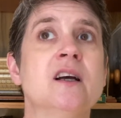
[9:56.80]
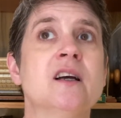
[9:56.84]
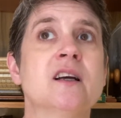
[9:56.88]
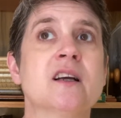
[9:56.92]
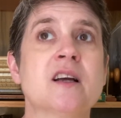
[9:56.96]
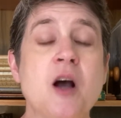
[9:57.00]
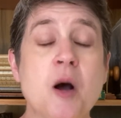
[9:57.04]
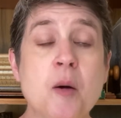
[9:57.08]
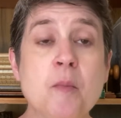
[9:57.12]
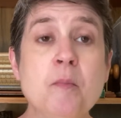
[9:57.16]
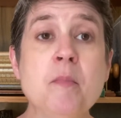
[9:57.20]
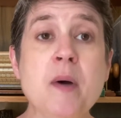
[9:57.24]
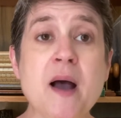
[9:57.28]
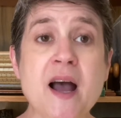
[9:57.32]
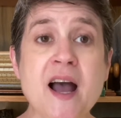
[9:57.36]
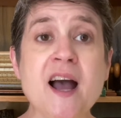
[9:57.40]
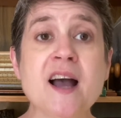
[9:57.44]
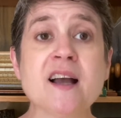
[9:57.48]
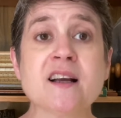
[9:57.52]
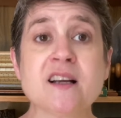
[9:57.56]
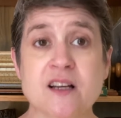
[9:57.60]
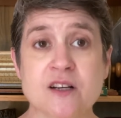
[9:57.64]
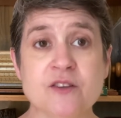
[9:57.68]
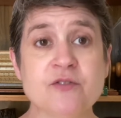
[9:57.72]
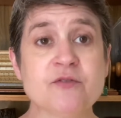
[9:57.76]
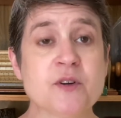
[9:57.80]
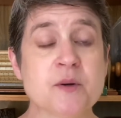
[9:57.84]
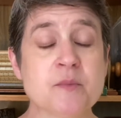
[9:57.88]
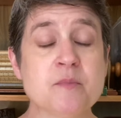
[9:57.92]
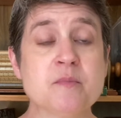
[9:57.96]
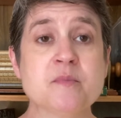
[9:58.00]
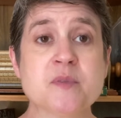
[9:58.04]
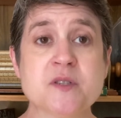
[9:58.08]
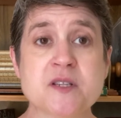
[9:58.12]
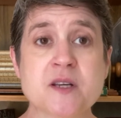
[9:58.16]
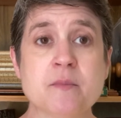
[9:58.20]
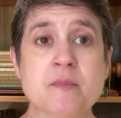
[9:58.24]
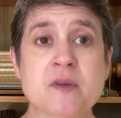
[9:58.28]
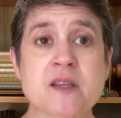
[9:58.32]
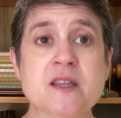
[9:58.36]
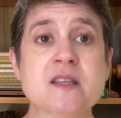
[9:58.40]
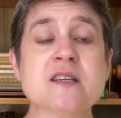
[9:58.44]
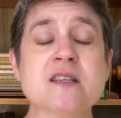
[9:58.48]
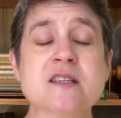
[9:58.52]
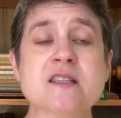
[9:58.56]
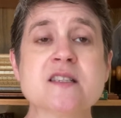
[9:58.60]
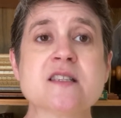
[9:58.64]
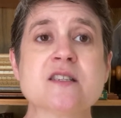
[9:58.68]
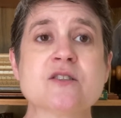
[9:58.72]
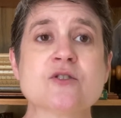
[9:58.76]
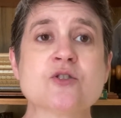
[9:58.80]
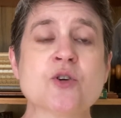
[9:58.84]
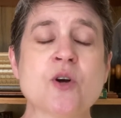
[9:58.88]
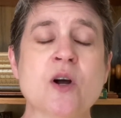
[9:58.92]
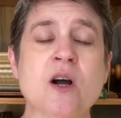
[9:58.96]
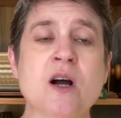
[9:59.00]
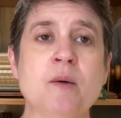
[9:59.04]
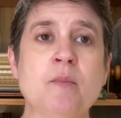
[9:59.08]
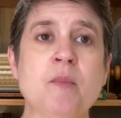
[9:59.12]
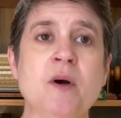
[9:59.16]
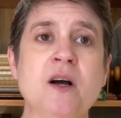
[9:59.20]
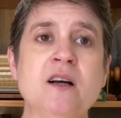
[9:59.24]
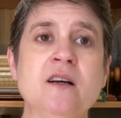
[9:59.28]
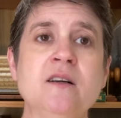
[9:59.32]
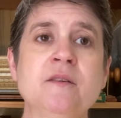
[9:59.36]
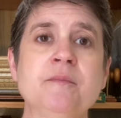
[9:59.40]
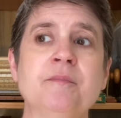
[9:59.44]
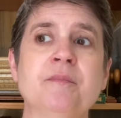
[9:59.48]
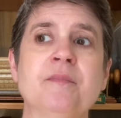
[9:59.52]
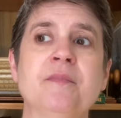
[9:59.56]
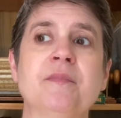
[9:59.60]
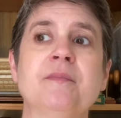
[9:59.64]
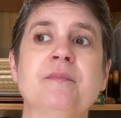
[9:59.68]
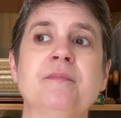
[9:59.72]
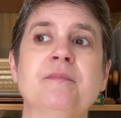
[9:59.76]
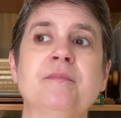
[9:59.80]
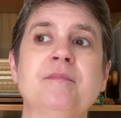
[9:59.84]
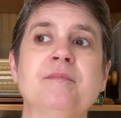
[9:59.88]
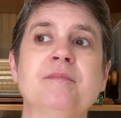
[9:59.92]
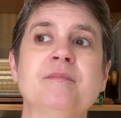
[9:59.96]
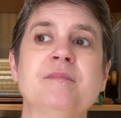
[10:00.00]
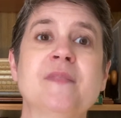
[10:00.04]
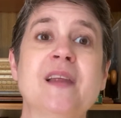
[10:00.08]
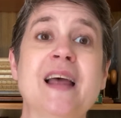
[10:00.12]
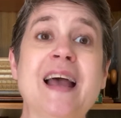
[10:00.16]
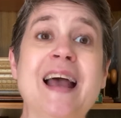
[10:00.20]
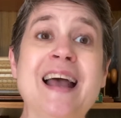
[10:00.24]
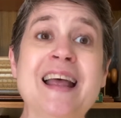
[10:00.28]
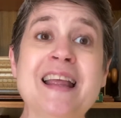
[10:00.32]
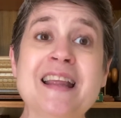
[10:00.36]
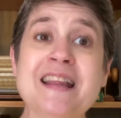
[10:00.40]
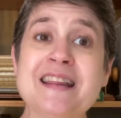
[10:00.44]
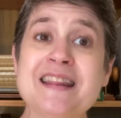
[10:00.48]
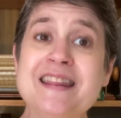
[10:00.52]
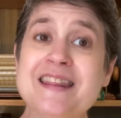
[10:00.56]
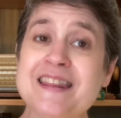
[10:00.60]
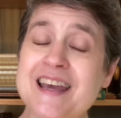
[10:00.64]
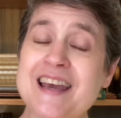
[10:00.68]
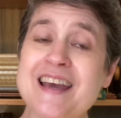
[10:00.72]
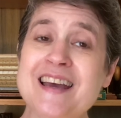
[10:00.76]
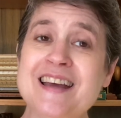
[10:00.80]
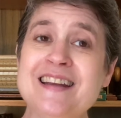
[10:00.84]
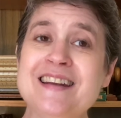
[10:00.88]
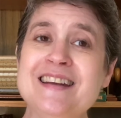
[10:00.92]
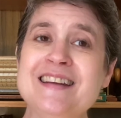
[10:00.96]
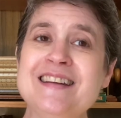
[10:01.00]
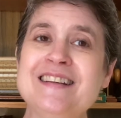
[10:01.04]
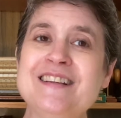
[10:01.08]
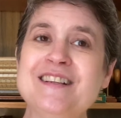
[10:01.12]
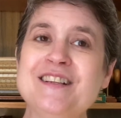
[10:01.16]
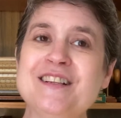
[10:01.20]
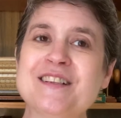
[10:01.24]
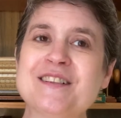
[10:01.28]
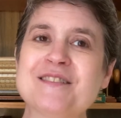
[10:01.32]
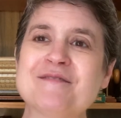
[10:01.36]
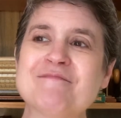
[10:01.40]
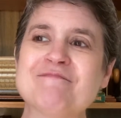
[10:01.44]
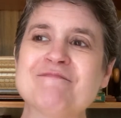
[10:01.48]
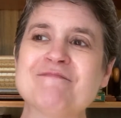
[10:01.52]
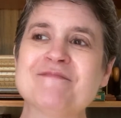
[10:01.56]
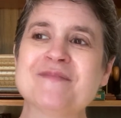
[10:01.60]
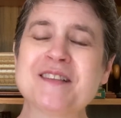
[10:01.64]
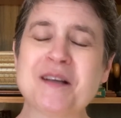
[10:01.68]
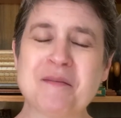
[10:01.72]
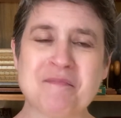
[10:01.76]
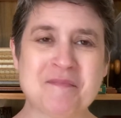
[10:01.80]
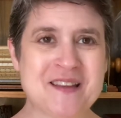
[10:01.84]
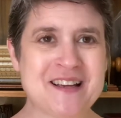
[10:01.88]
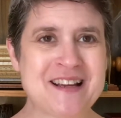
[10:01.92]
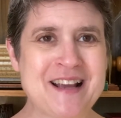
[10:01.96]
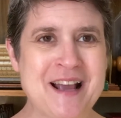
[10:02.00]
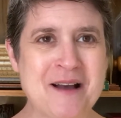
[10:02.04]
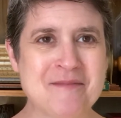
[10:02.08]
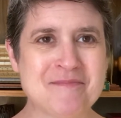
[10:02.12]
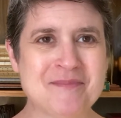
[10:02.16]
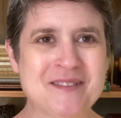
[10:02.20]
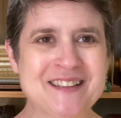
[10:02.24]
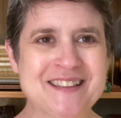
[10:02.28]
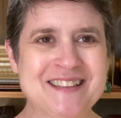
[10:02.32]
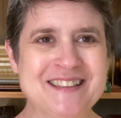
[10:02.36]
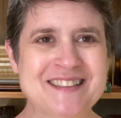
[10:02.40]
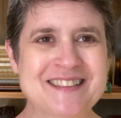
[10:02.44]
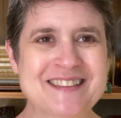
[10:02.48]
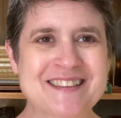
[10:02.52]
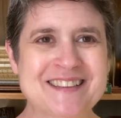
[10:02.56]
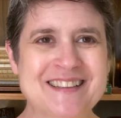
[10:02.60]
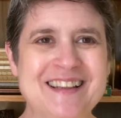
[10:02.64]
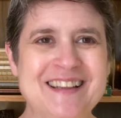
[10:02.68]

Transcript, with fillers: come back from some of this trauma, and then something happens.